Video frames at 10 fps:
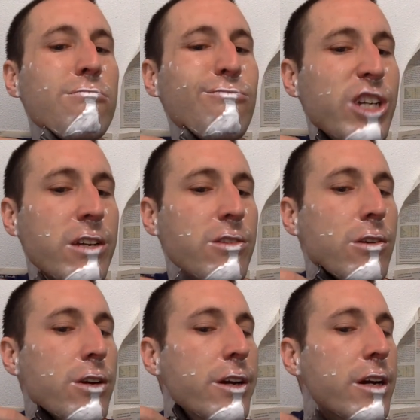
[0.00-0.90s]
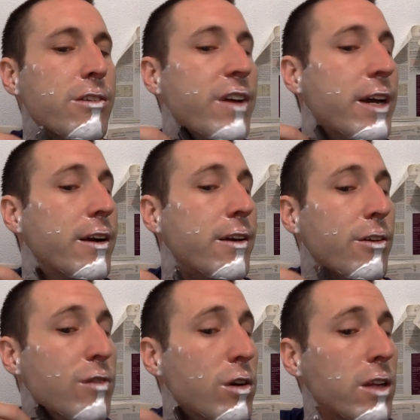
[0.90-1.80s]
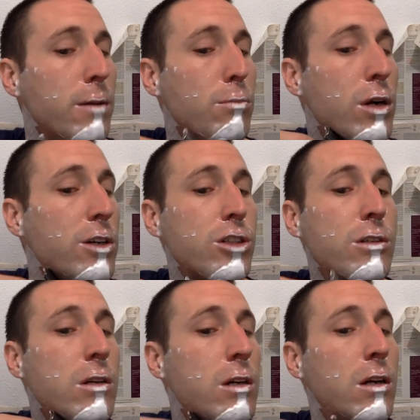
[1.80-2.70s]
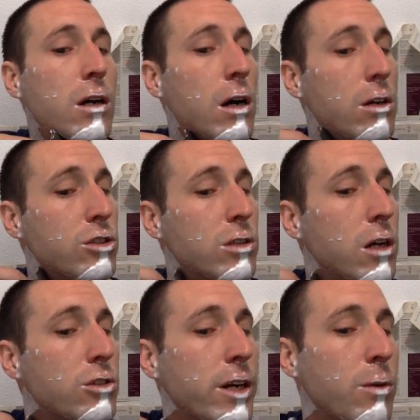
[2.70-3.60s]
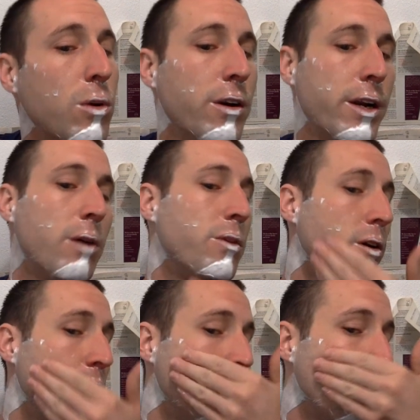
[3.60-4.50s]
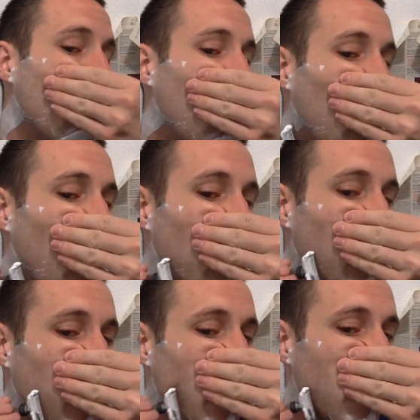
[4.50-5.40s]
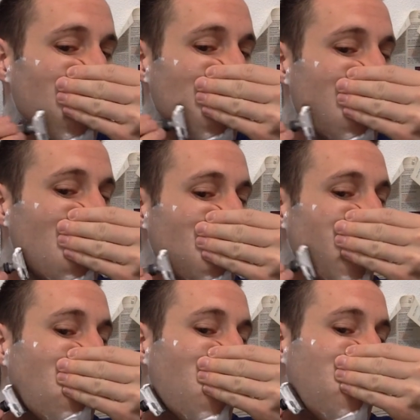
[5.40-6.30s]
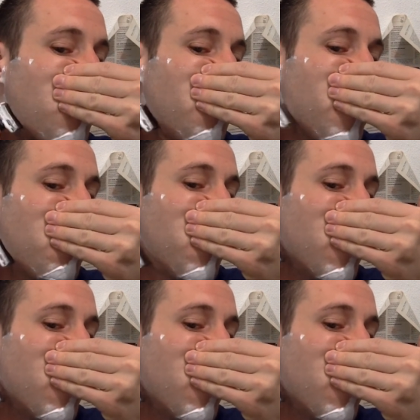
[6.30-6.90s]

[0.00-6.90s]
chances are, you guys, if I get another Varley brush, I'll try to work it out with Aldo. I'm not going to get another 2-band brush from him.